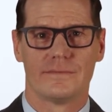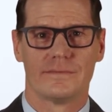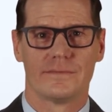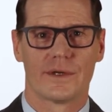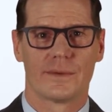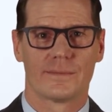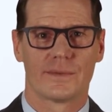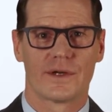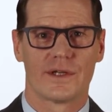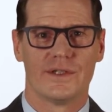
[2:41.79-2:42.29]

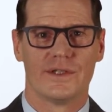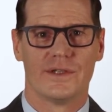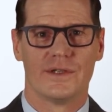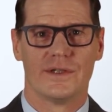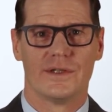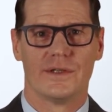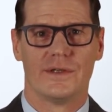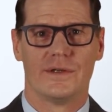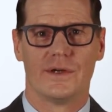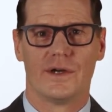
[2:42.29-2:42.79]

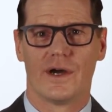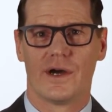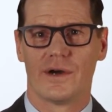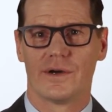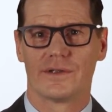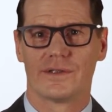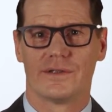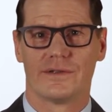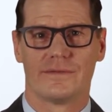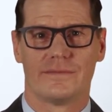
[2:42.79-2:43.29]
depreciated
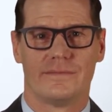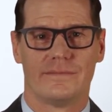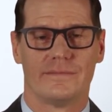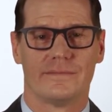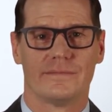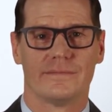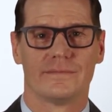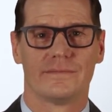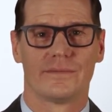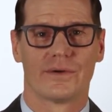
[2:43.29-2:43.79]
cost.
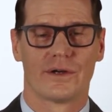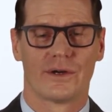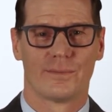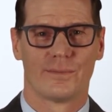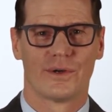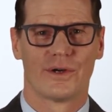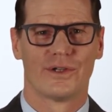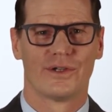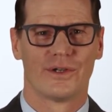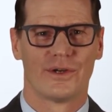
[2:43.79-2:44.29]
The
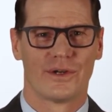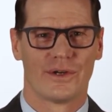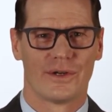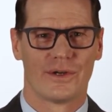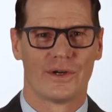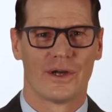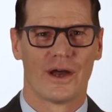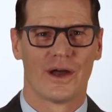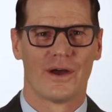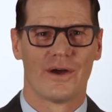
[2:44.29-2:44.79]

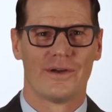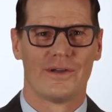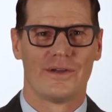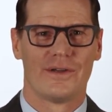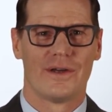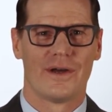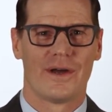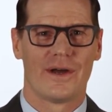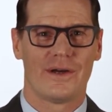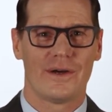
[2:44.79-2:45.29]
depreciated
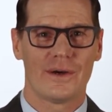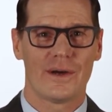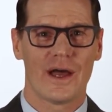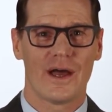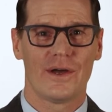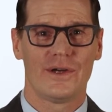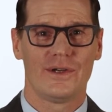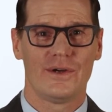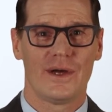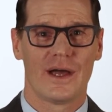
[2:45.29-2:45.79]
cost, in a
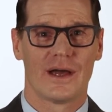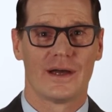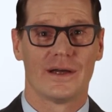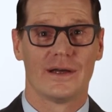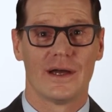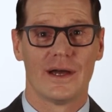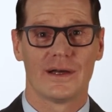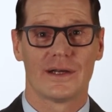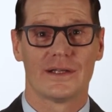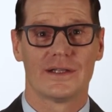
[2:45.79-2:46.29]
larger
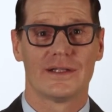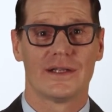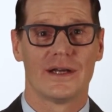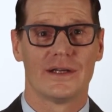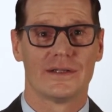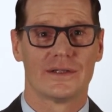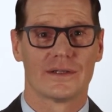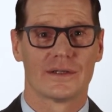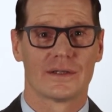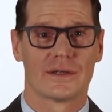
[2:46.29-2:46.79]
economic
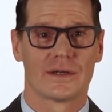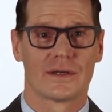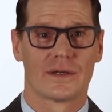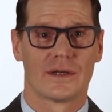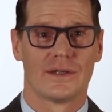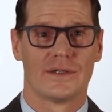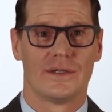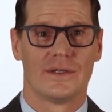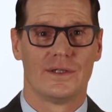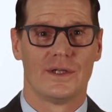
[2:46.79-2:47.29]
sense,
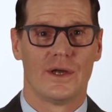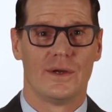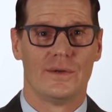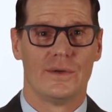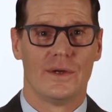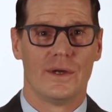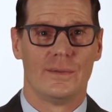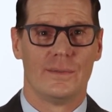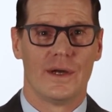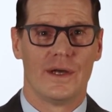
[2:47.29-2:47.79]
is the
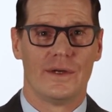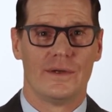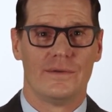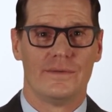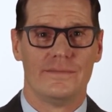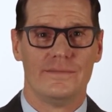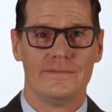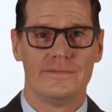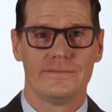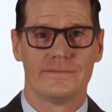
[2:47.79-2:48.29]
total amount
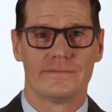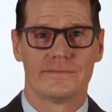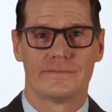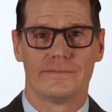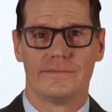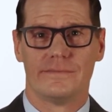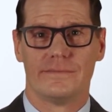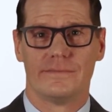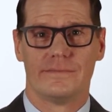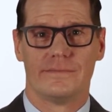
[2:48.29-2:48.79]
of
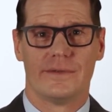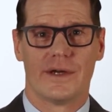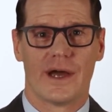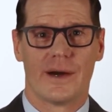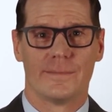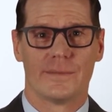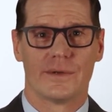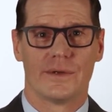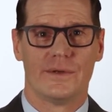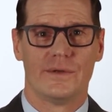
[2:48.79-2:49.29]

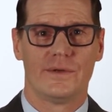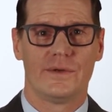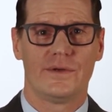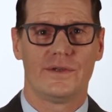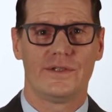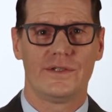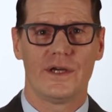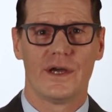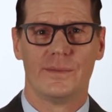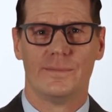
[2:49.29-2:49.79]
capital
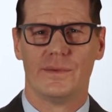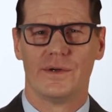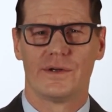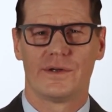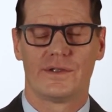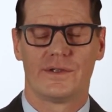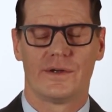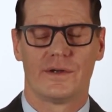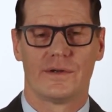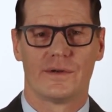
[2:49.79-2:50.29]
used up in a
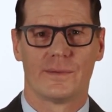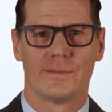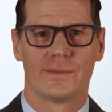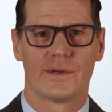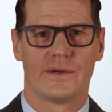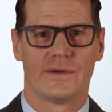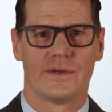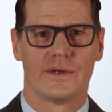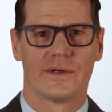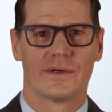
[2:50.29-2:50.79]
certain
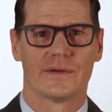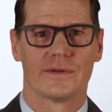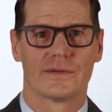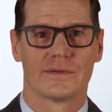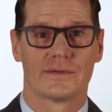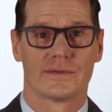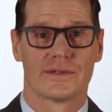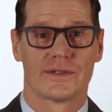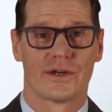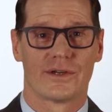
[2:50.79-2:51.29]
period,
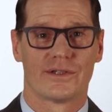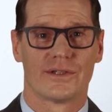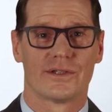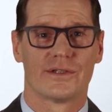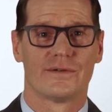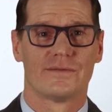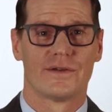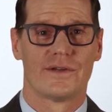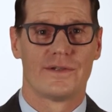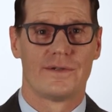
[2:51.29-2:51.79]
such as
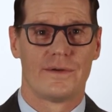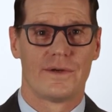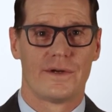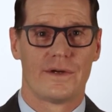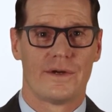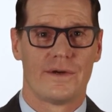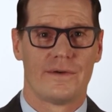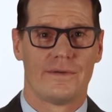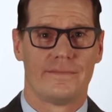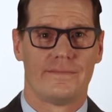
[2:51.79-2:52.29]
a fiscal
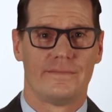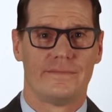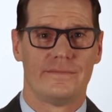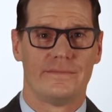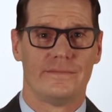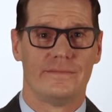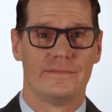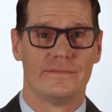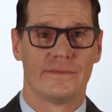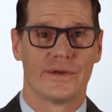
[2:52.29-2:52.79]
year.
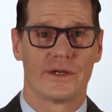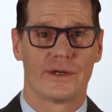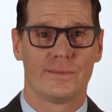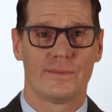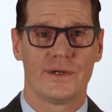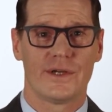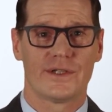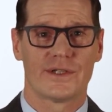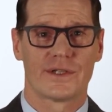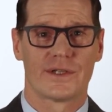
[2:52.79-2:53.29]
The
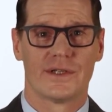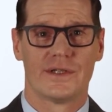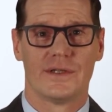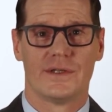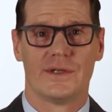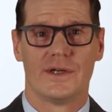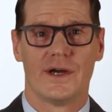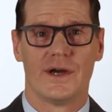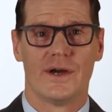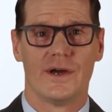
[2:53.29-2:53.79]

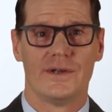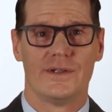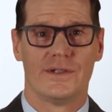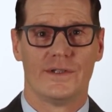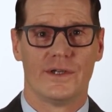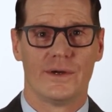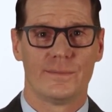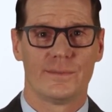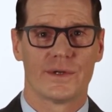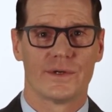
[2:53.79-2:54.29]
depreciated
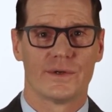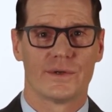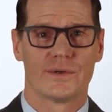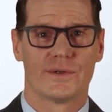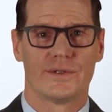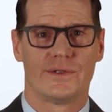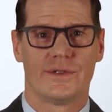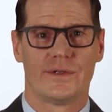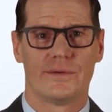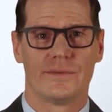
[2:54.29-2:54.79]
cost can be
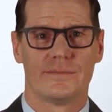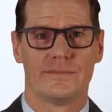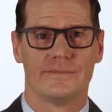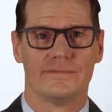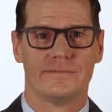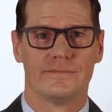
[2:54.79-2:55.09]
used to